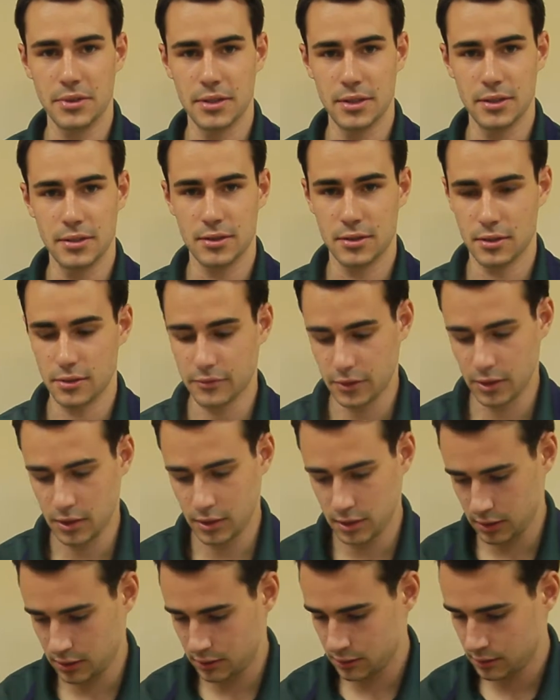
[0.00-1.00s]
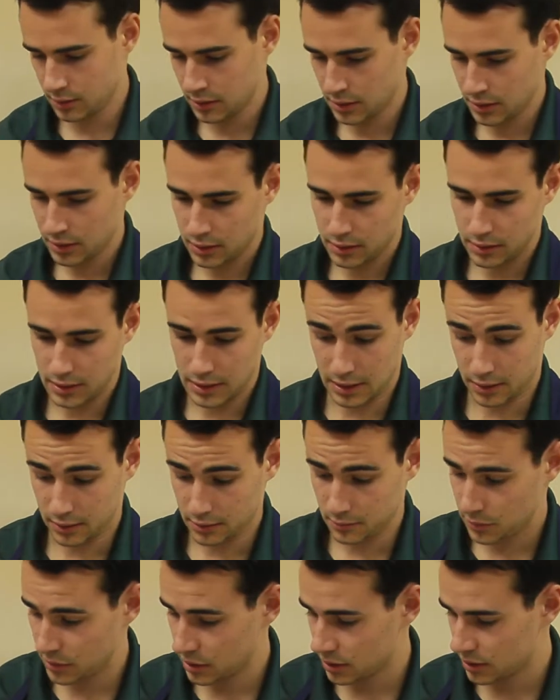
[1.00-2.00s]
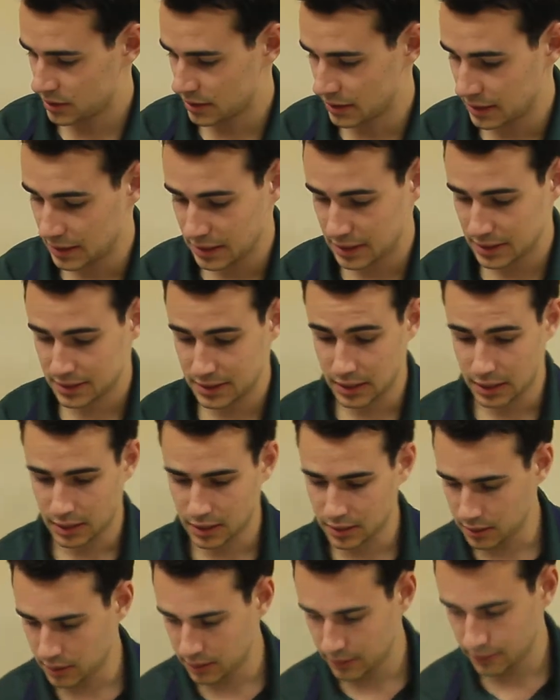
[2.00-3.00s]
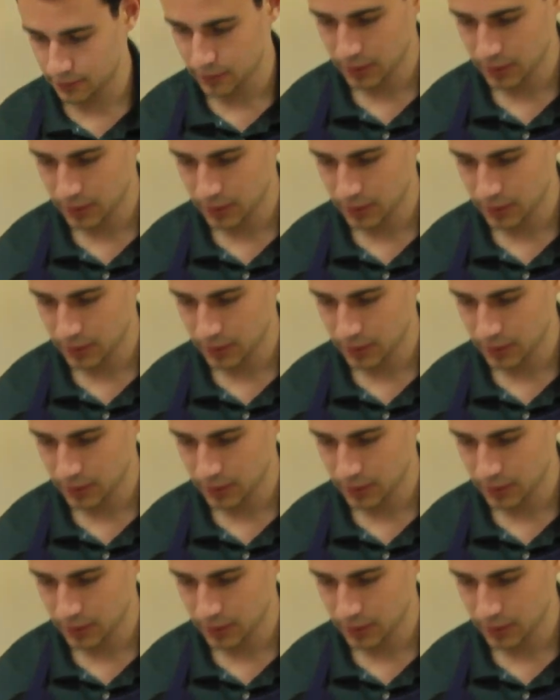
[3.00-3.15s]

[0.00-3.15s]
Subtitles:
is serving here. Now it appears that it is hot enough